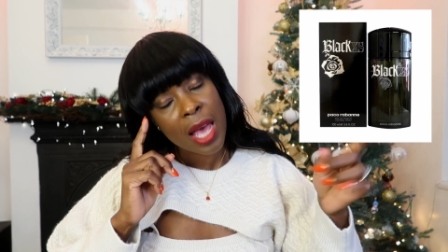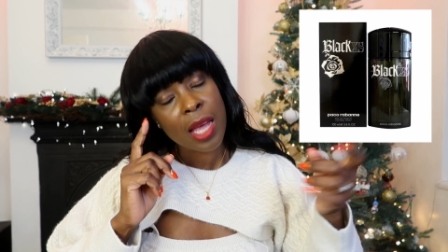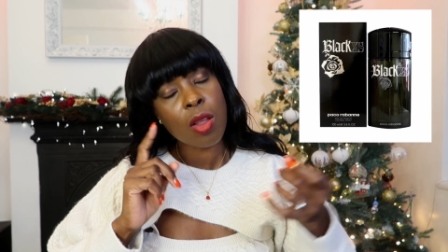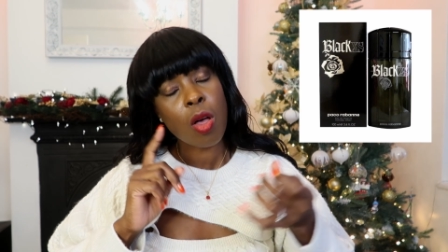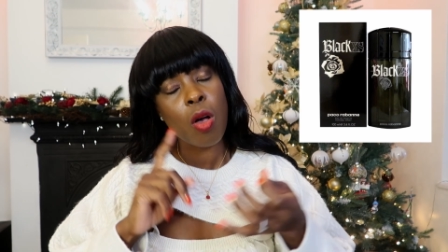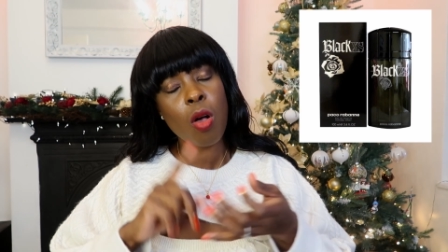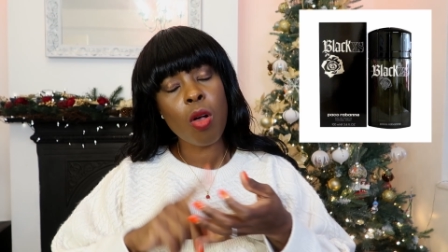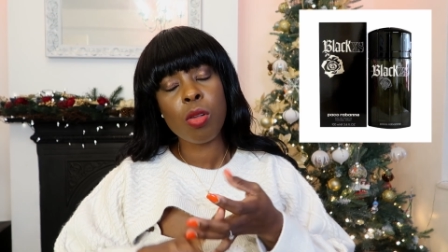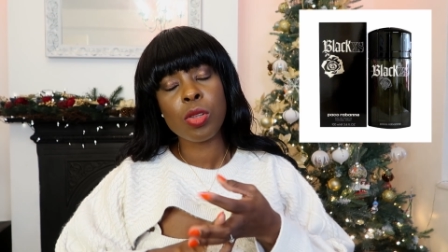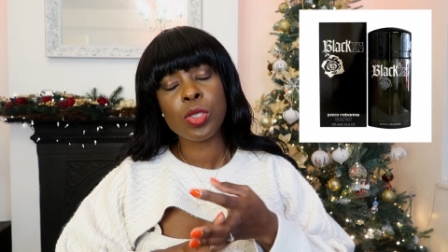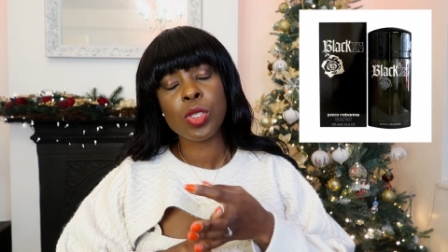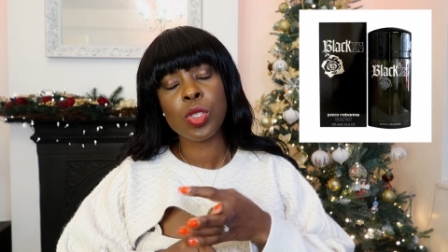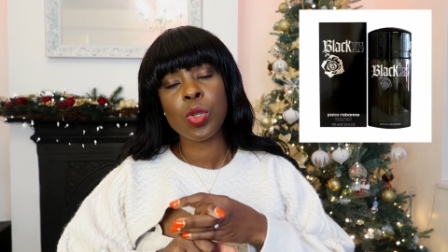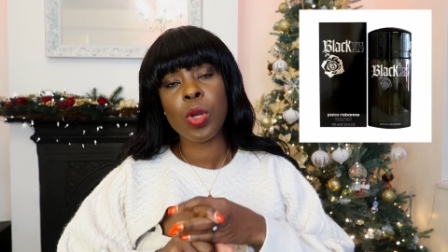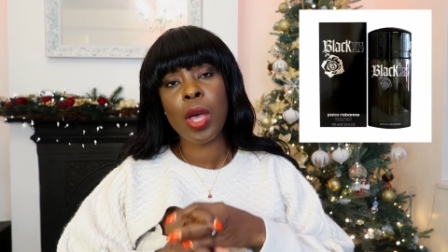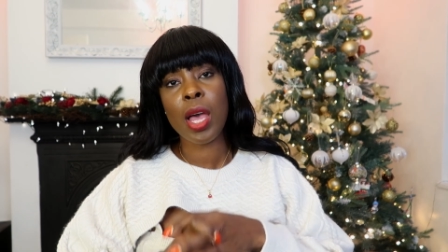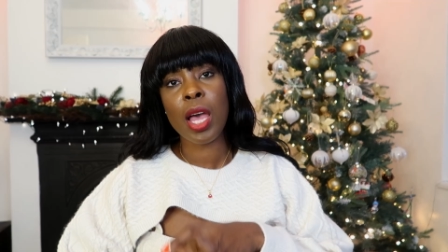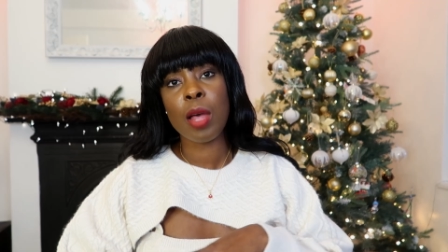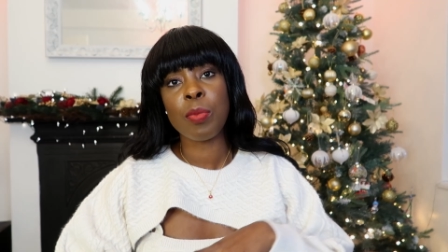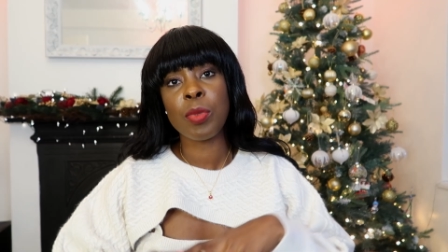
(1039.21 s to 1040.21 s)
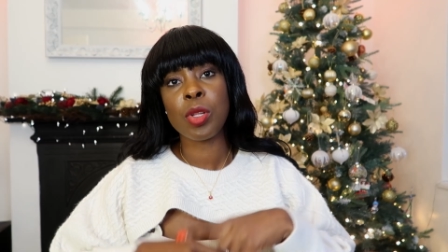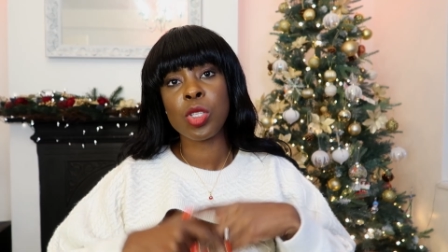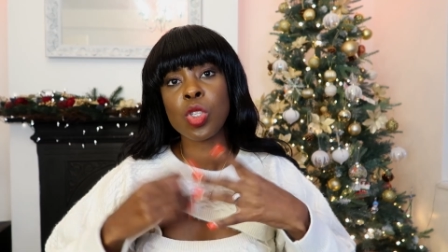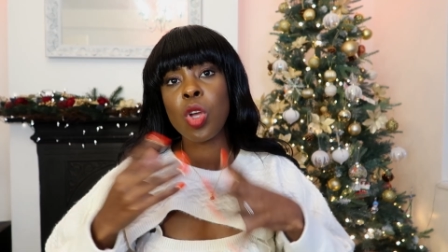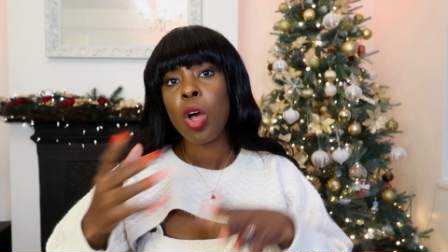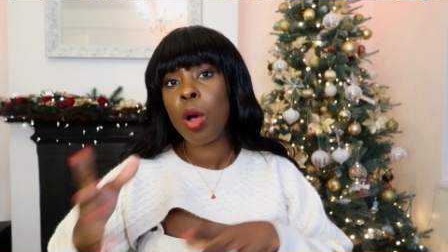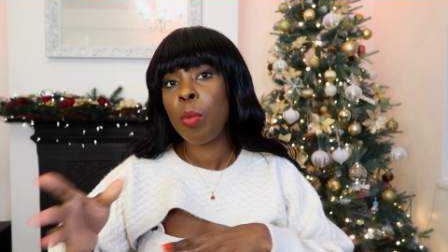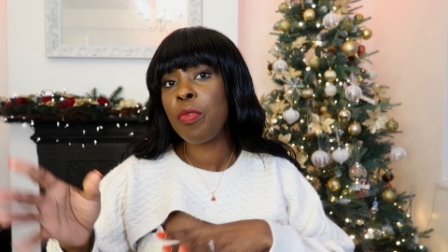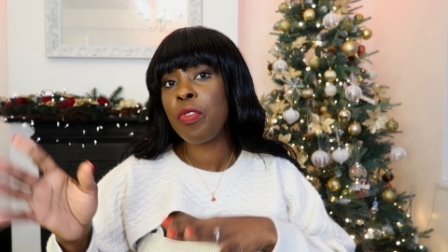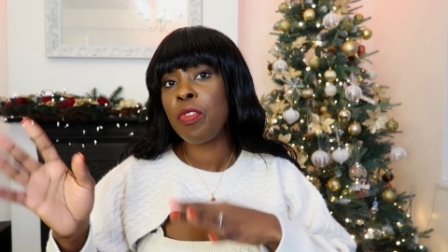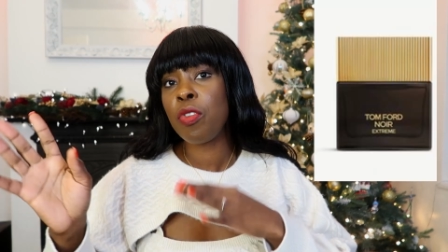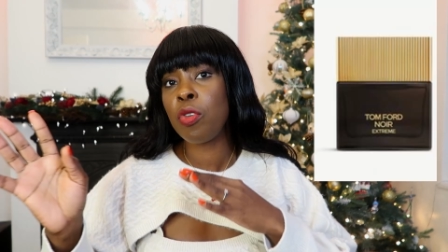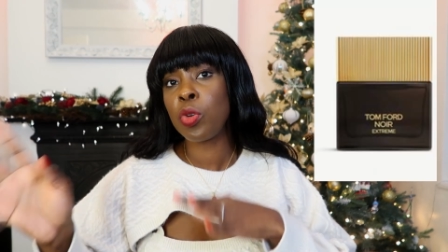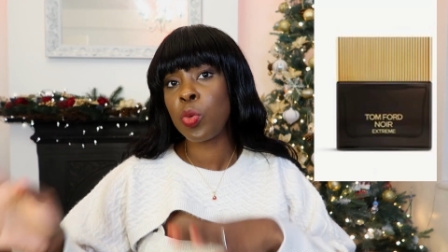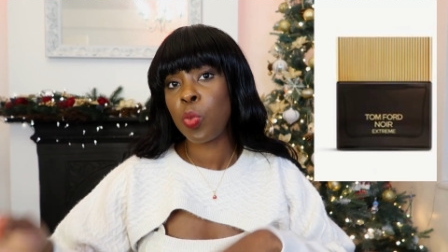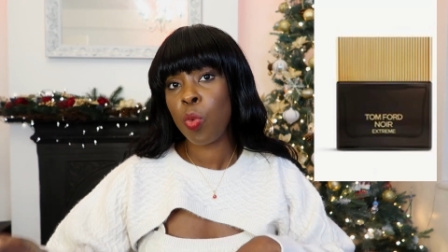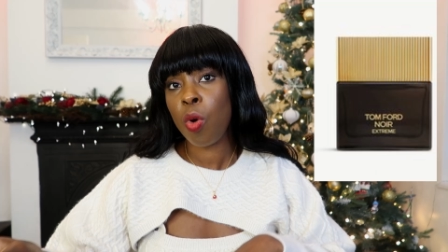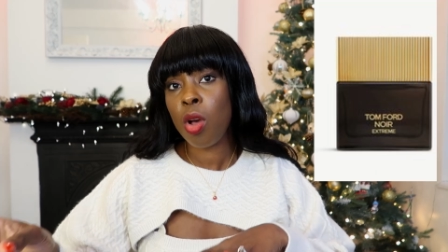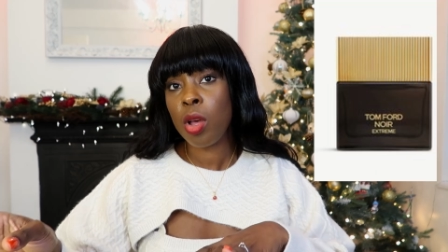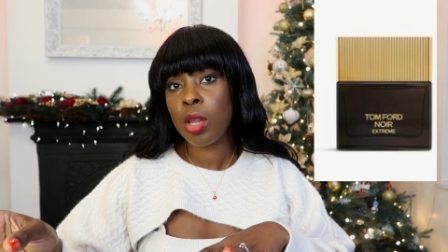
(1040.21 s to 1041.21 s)
and also um, the Tom
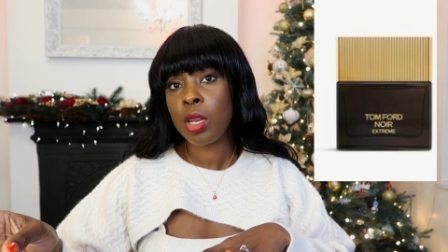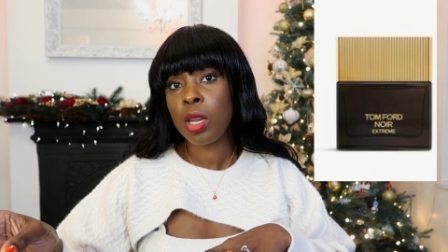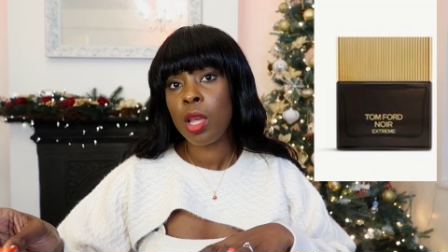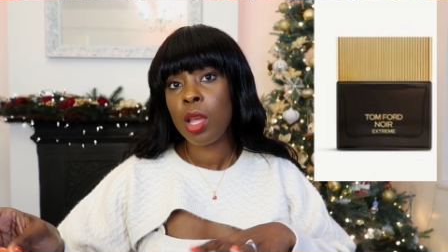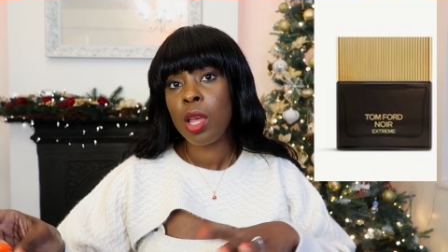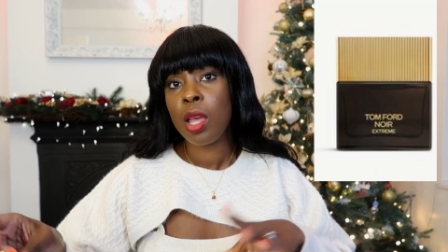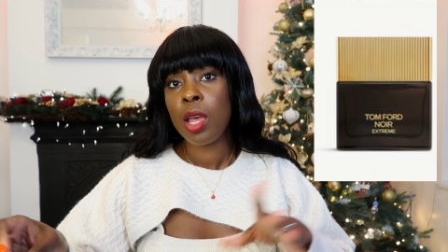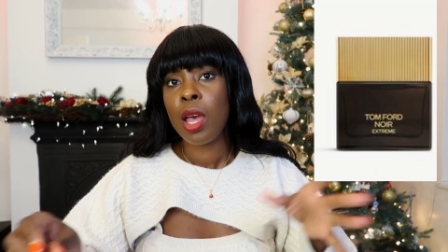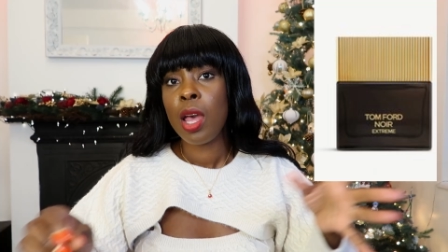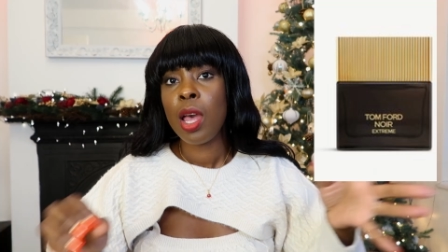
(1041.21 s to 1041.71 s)
Ford one